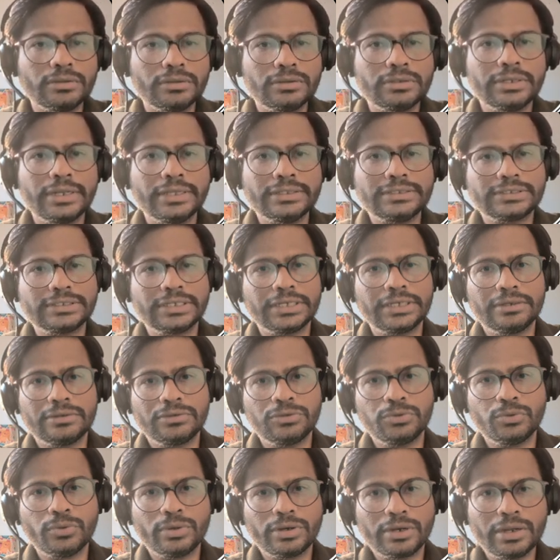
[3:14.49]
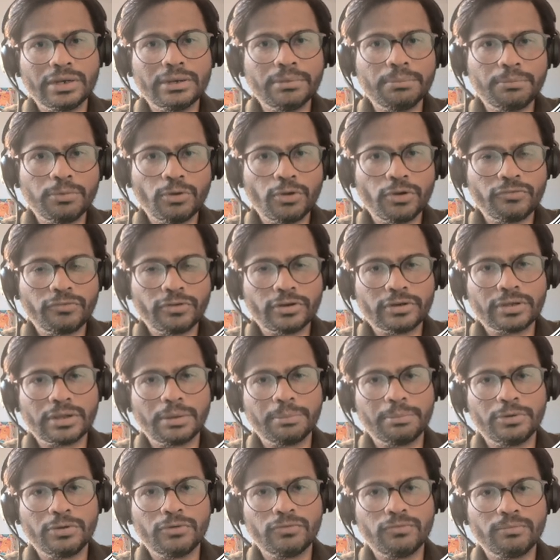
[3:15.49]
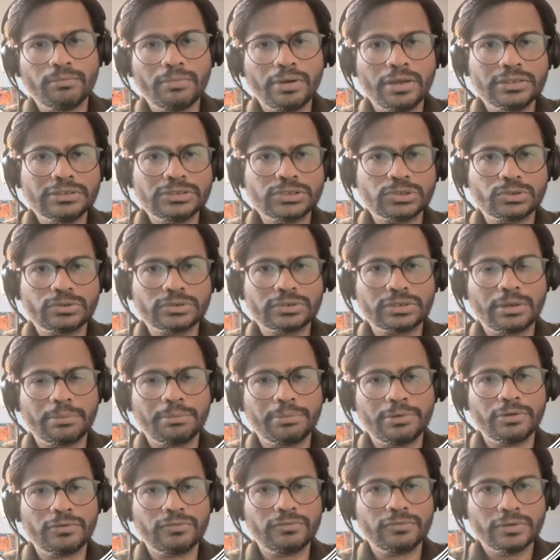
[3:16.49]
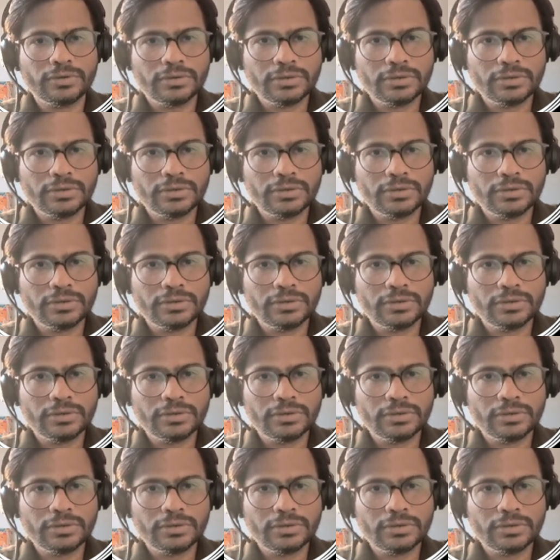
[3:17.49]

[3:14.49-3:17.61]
Let's say you are unemployed for a couple of months or a couple of